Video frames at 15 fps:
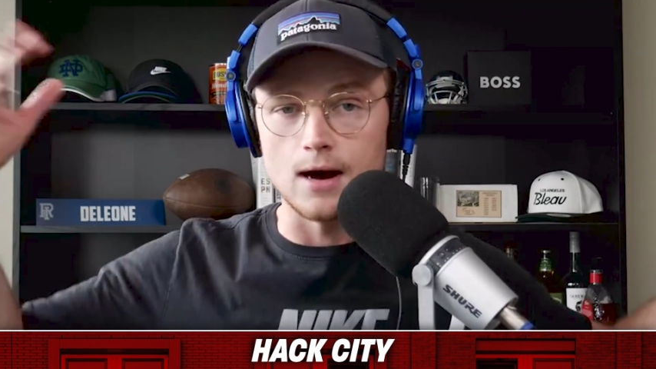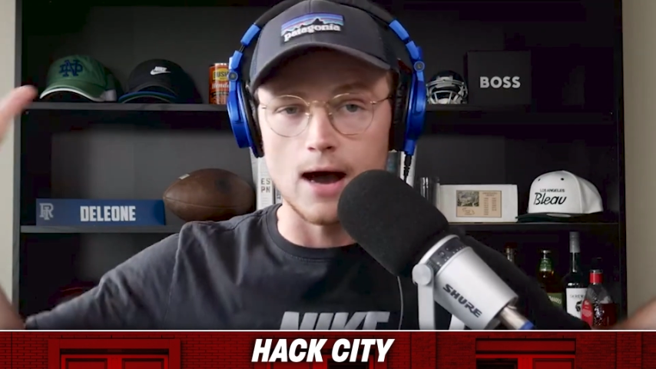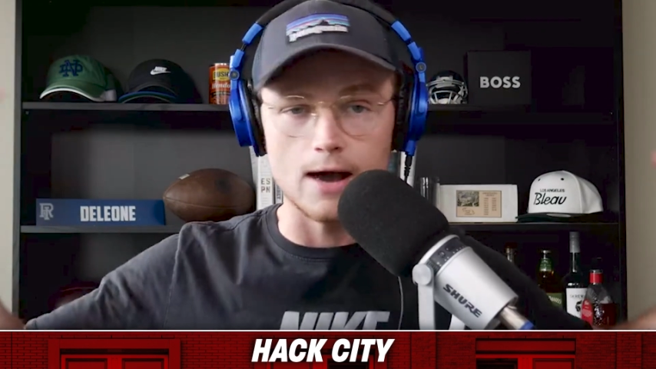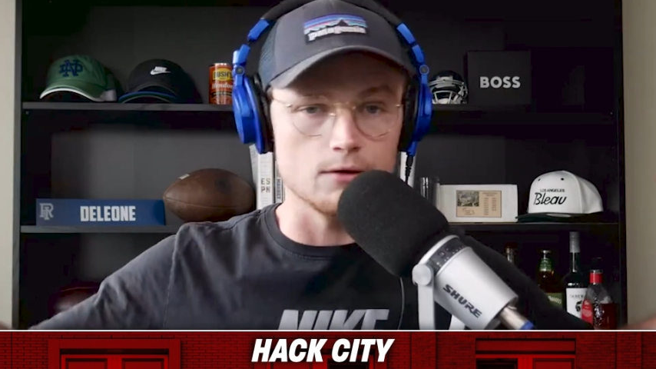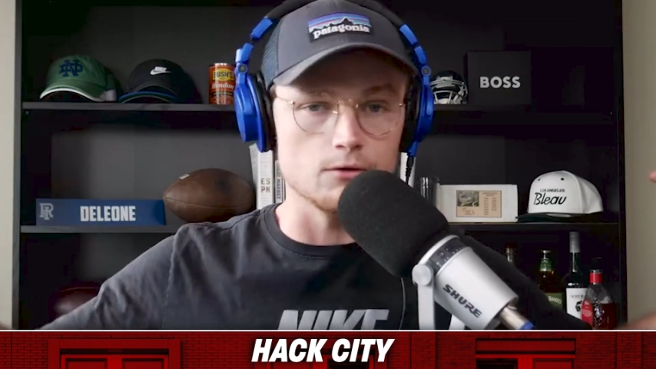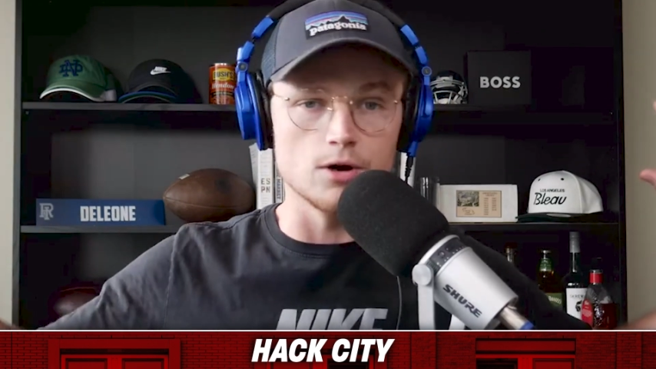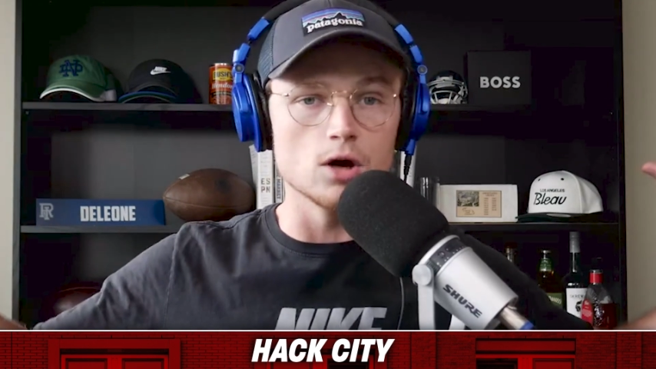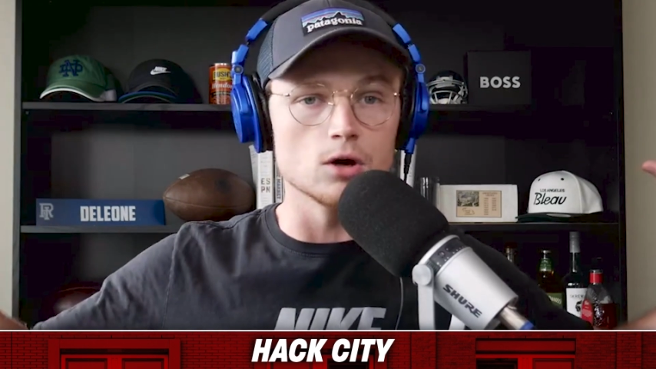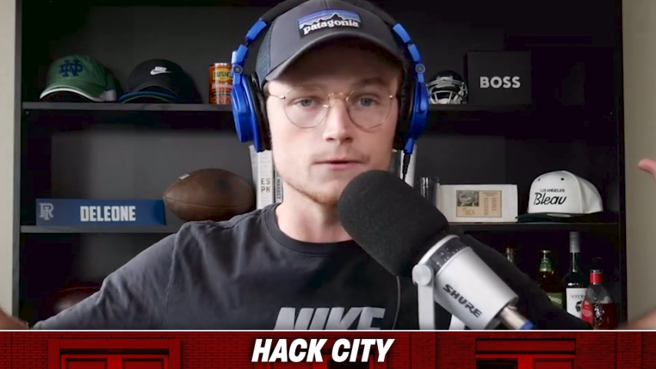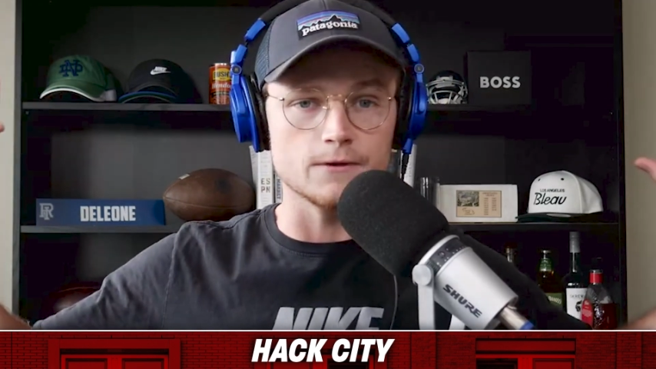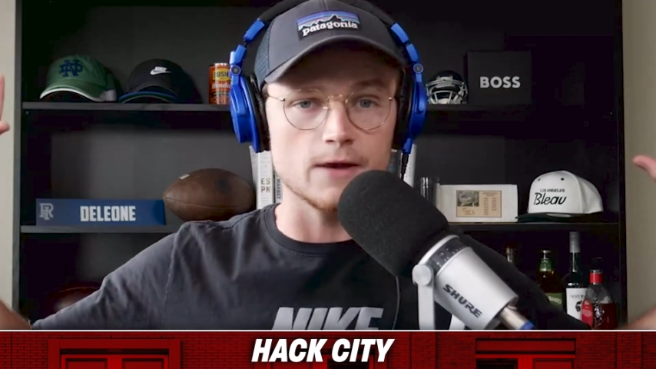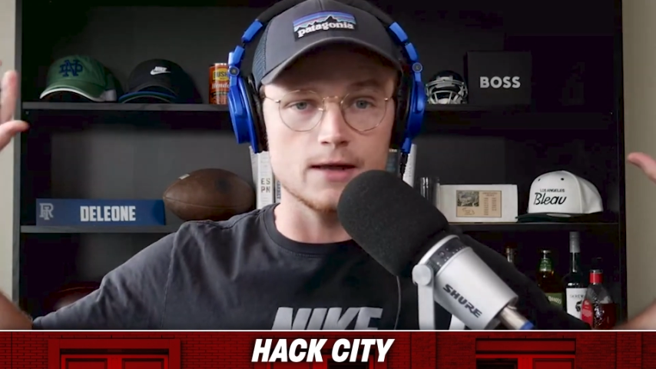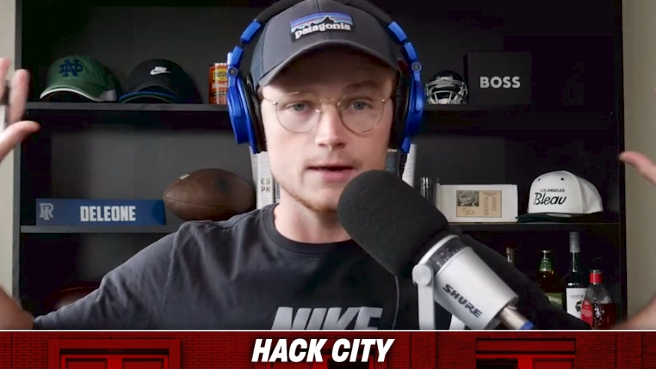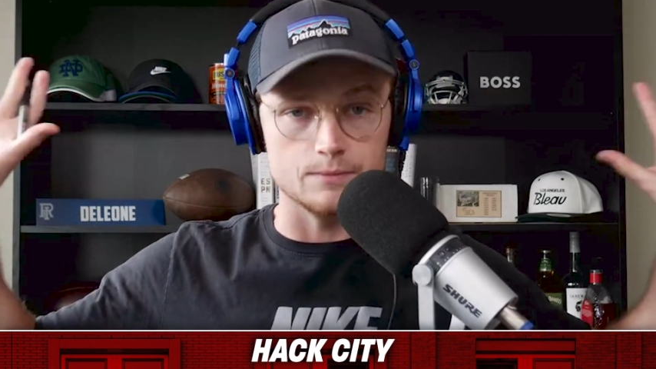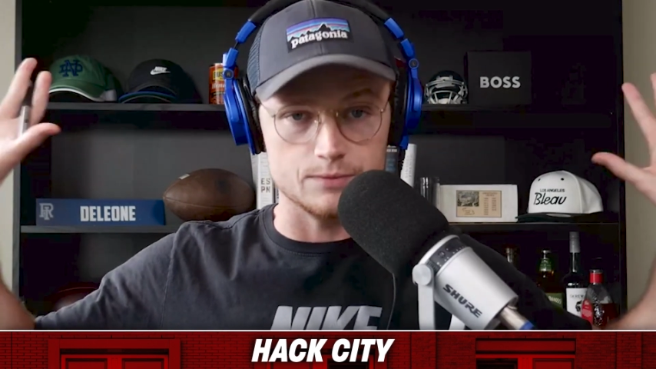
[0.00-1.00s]
I don't know if
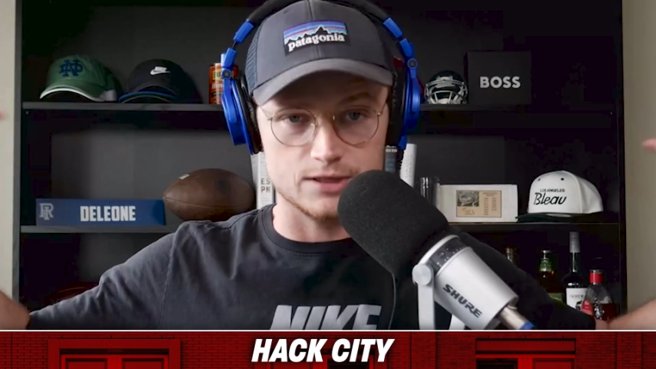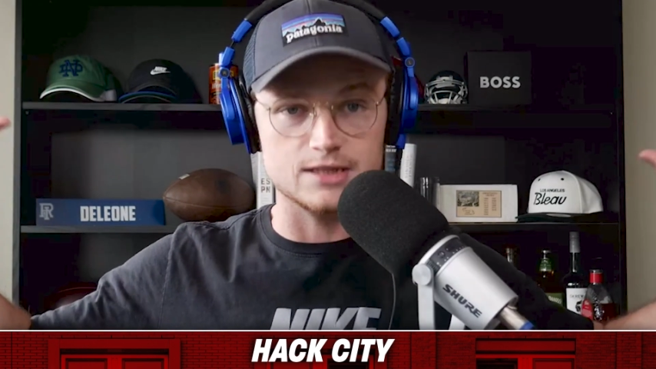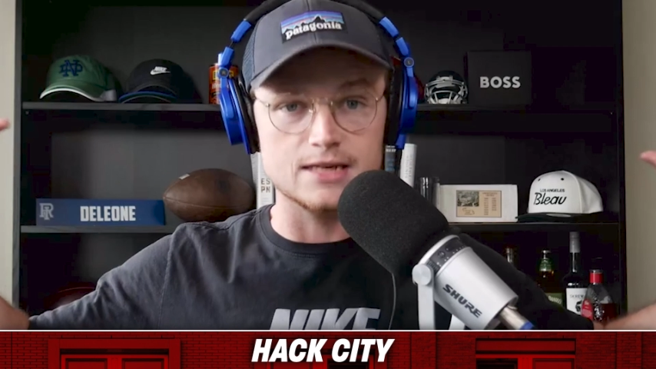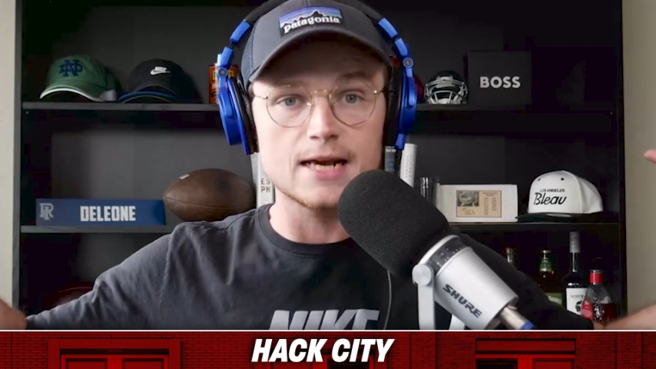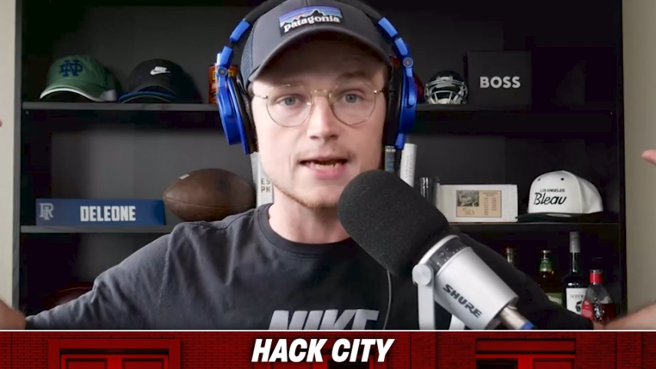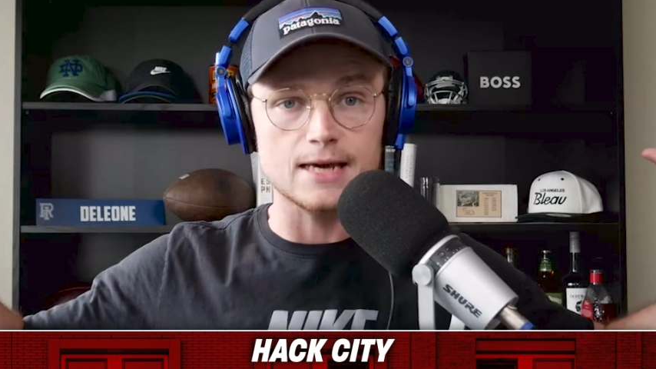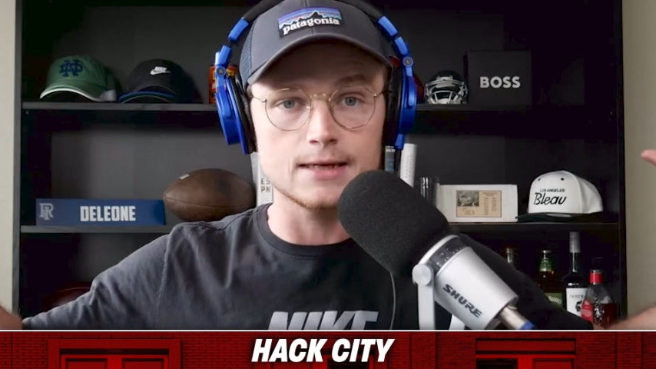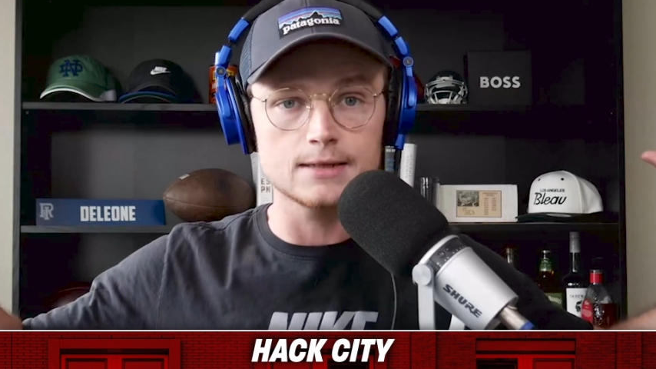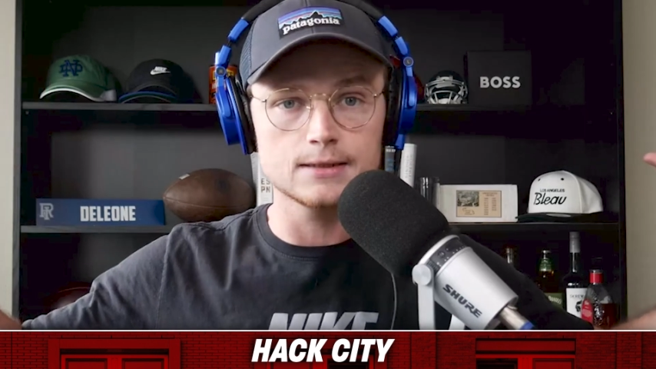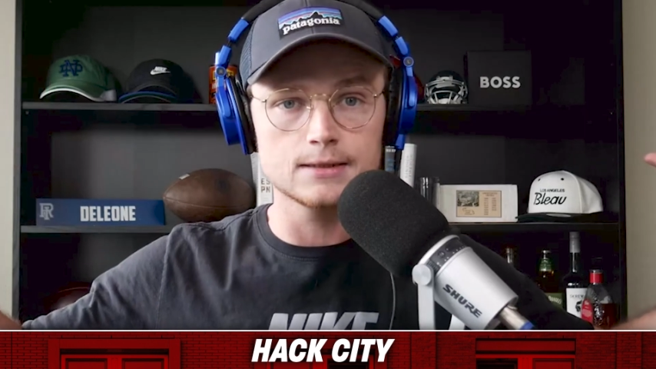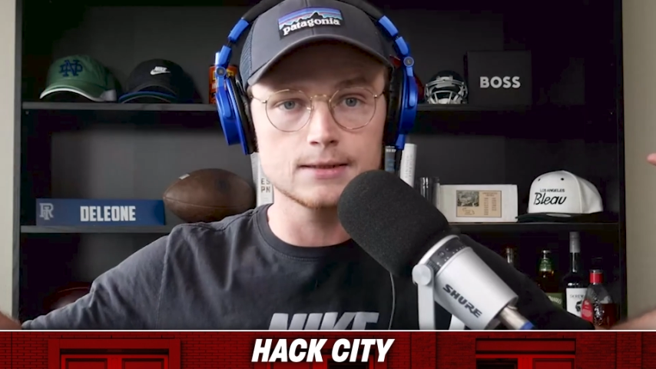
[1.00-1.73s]
they end up sticking,